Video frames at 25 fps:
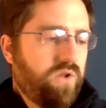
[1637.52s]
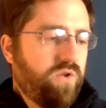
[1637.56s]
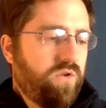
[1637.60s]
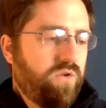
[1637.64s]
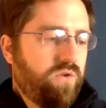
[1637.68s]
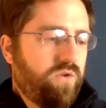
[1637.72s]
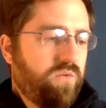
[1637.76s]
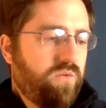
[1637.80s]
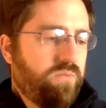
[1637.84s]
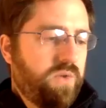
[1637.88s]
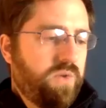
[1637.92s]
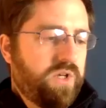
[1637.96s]

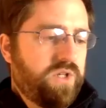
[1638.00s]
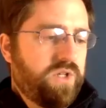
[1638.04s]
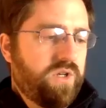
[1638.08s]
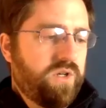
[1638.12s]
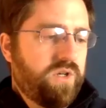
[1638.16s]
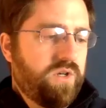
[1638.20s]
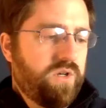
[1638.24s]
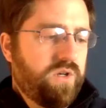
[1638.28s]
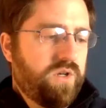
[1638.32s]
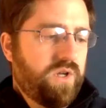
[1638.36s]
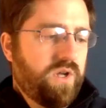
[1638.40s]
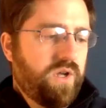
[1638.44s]
you
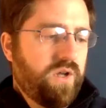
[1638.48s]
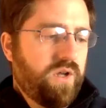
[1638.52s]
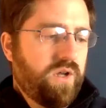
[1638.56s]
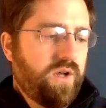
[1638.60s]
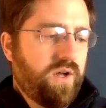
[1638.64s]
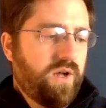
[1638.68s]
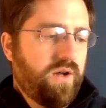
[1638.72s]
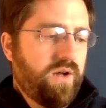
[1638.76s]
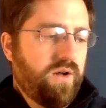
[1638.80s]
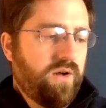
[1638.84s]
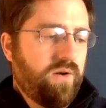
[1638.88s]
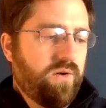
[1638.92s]
mentioned
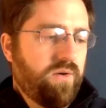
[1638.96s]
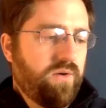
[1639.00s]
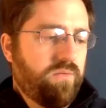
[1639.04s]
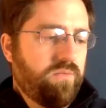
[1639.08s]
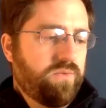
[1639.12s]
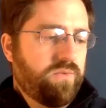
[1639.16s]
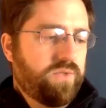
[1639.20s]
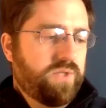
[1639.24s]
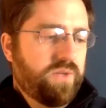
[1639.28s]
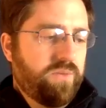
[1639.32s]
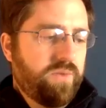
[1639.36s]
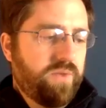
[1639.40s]

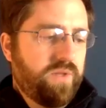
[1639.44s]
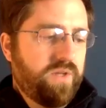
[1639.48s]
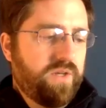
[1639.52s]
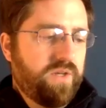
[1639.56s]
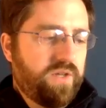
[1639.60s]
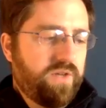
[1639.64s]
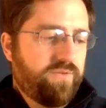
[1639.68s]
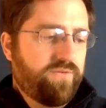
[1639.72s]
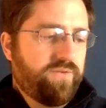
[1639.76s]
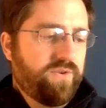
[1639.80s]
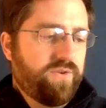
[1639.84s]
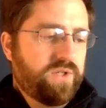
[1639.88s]
some of the
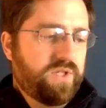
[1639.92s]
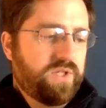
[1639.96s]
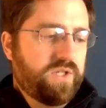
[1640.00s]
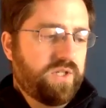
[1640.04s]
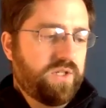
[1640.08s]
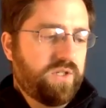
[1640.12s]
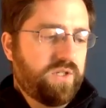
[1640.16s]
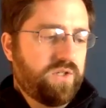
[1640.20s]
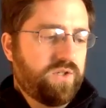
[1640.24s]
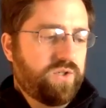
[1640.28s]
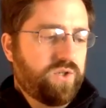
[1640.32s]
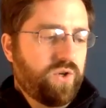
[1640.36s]

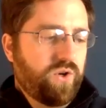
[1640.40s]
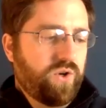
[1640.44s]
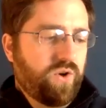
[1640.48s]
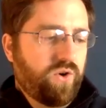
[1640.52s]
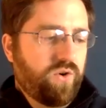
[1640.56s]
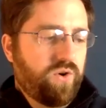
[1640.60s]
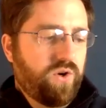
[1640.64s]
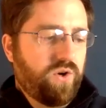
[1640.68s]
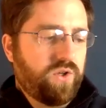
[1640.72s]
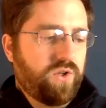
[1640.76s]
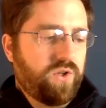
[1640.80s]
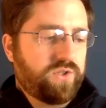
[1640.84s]
differences
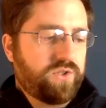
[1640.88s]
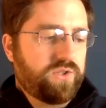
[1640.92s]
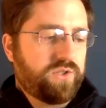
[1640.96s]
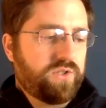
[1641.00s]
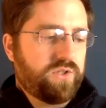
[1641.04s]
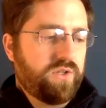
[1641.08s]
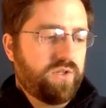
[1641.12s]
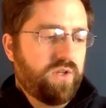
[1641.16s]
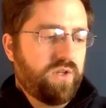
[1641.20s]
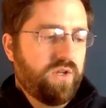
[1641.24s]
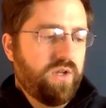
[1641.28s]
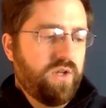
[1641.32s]

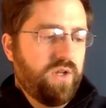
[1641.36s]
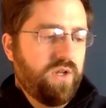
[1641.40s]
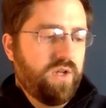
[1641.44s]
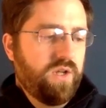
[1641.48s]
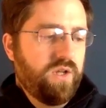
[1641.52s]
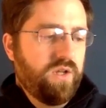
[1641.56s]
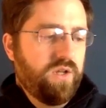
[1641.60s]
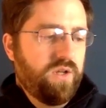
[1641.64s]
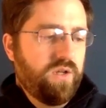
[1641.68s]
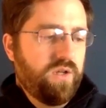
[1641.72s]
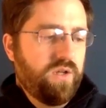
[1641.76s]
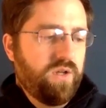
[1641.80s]
across
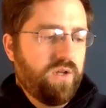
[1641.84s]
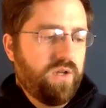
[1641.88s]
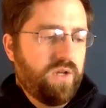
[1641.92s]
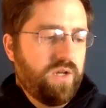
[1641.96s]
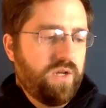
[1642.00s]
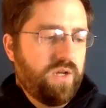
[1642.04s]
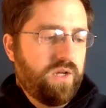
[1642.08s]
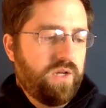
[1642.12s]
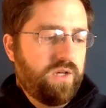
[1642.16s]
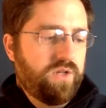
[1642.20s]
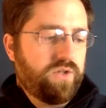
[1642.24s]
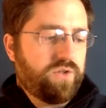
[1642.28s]

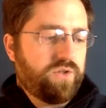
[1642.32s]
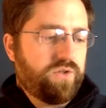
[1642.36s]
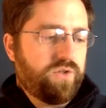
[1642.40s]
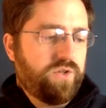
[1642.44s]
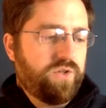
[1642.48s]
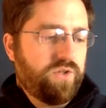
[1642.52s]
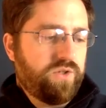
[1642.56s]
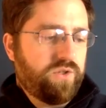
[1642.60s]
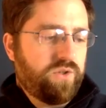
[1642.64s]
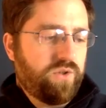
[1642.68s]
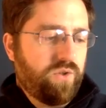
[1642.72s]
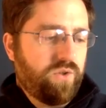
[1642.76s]

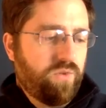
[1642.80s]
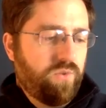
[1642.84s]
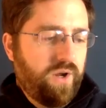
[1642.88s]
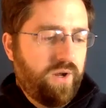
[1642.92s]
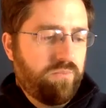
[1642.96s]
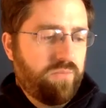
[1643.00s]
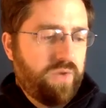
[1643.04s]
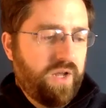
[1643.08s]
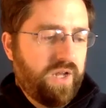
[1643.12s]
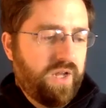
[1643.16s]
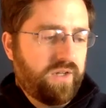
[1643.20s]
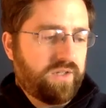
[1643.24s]
industries or the
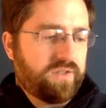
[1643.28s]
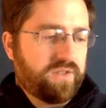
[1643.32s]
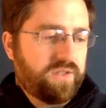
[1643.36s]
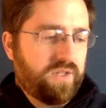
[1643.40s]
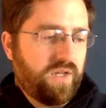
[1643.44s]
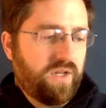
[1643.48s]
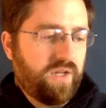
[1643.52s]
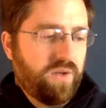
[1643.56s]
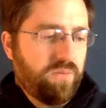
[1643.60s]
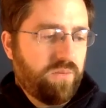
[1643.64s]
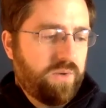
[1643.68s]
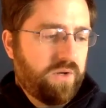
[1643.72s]
way banks
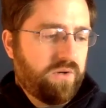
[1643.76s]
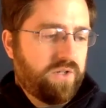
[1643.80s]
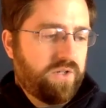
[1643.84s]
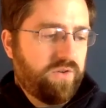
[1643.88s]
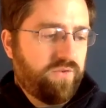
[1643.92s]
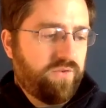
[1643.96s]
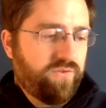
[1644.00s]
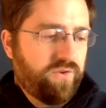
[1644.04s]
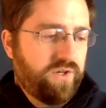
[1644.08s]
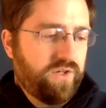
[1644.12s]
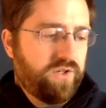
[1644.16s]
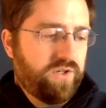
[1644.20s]
think about
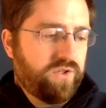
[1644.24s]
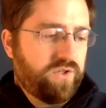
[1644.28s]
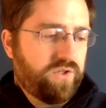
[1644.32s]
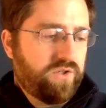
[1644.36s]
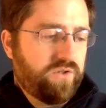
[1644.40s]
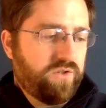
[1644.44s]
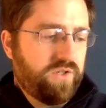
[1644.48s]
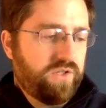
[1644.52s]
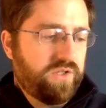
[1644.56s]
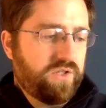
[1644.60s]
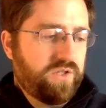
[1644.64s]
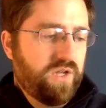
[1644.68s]
different
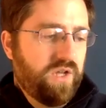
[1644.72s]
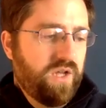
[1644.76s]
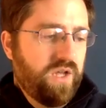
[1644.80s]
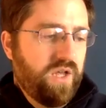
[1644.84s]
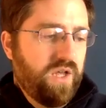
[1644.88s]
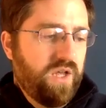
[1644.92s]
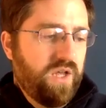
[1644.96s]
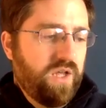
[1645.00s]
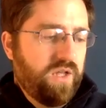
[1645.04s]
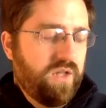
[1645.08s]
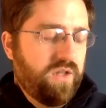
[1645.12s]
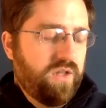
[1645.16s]
industries.
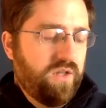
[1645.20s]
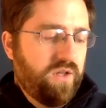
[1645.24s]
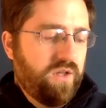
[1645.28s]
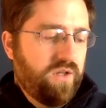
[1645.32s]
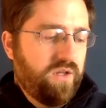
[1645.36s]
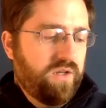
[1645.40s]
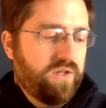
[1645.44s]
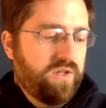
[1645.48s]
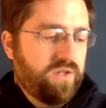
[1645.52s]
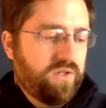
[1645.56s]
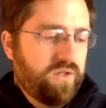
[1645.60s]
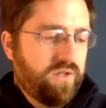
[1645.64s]

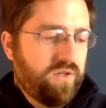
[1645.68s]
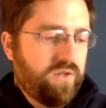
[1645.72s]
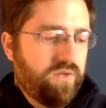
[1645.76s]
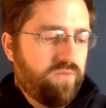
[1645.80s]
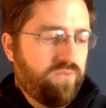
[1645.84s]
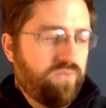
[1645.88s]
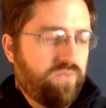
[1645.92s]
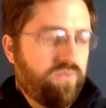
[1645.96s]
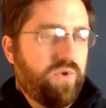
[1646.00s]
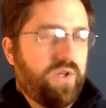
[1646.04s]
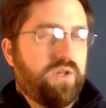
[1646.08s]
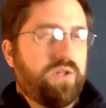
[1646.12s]

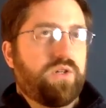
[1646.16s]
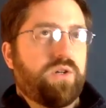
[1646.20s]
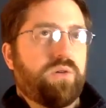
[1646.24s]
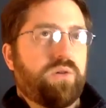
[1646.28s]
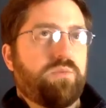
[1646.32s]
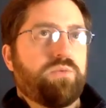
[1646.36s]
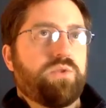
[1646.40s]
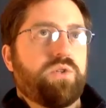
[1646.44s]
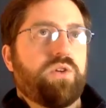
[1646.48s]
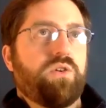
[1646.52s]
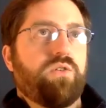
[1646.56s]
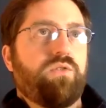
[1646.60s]
In
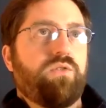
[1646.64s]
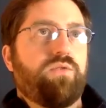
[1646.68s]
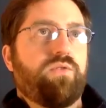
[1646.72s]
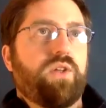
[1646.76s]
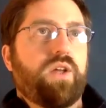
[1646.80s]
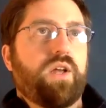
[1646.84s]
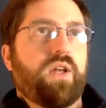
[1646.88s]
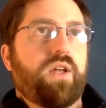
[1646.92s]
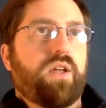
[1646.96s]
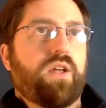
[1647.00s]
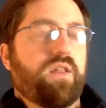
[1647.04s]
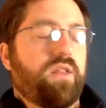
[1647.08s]
terms of
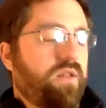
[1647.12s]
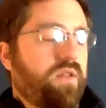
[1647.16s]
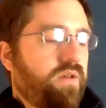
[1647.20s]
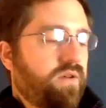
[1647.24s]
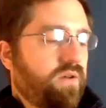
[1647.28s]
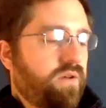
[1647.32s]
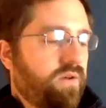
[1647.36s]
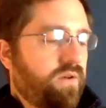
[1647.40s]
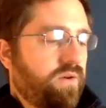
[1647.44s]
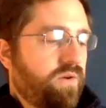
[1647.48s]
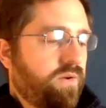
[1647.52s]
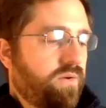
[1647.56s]
like
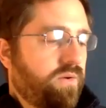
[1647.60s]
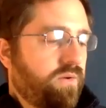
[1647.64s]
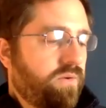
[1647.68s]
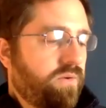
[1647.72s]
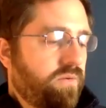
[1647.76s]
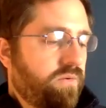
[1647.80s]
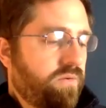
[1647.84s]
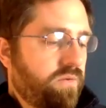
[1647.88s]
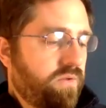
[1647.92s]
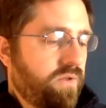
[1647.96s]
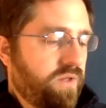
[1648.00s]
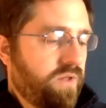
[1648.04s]
the
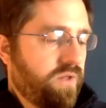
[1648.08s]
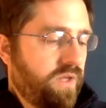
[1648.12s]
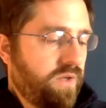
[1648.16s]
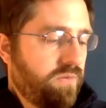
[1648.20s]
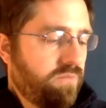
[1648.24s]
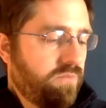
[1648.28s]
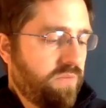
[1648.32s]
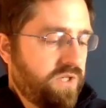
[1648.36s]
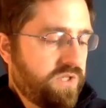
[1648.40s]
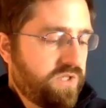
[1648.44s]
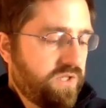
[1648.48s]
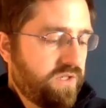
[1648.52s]

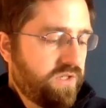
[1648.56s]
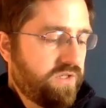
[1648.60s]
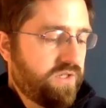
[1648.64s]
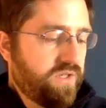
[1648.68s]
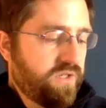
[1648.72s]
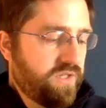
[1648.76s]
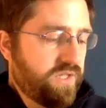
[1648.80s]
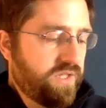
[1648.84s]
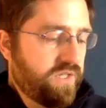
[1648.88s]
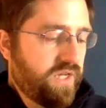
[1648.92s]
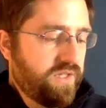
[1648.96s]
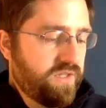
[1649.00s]

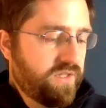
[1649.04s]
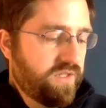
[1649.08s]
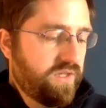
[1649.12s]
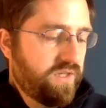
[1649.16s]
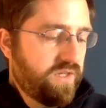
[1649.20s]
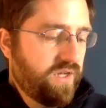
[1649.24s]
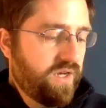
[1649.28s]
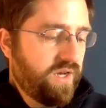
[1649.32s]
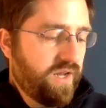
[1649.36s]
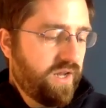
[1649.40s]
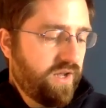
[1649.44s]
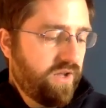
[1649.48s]
emissions
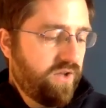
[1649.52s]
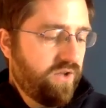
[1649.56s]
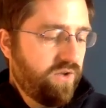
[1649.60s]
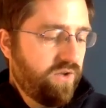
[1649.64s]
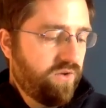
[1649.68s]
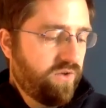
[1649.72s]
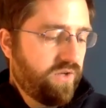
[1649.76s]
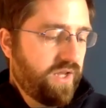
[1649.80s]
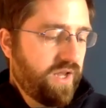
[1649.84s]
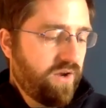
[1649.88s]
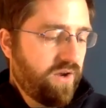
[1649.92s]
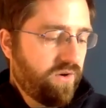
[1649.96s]
intensity and how
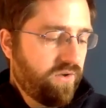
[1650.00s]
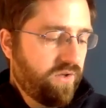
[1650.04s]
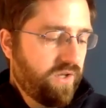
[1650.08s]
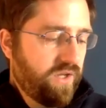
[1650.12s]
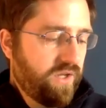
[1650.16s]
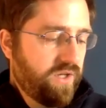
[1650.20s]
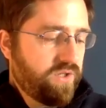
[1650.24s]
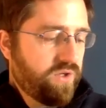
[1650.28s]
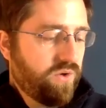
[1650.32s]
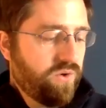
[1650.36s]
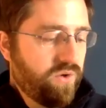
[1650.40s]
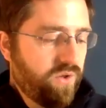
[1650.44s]
you
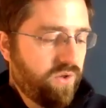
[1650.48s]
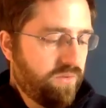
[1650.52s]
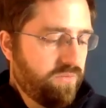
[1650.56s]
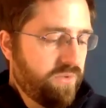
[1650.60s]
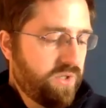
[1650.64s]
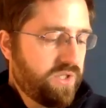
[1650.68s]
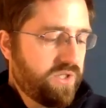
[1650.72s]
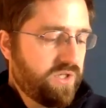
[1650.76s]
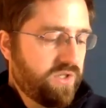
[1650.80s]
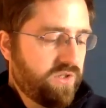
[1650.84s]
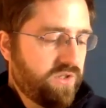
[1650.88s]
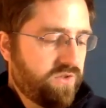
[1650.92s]
calculate total
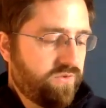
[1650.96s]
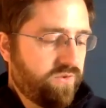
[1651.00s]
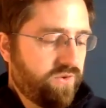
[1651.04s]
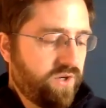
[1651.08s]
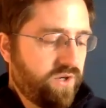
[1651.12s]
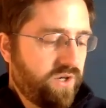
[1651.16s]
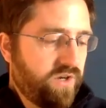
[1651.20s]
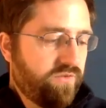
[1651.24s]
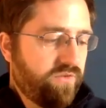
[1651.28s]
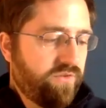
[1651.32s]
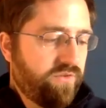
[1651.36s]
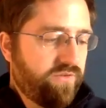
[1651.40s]
emissions
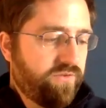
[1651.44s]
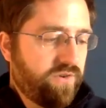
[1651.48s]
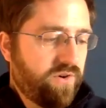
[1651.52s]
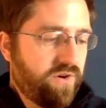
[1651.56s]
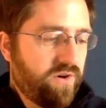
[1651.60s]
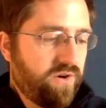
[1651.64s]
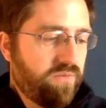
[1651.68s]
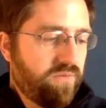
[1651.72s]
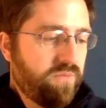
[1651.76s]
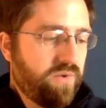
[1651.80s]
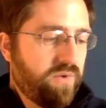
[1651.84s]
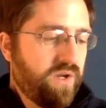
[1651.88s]
for a given
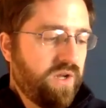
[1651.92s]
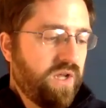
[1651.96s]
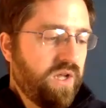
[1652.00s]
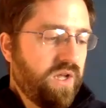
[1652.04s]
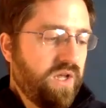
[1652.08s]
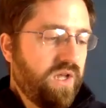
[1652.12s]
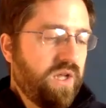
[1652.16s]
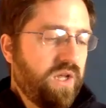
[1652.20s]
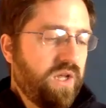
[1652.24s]
firm,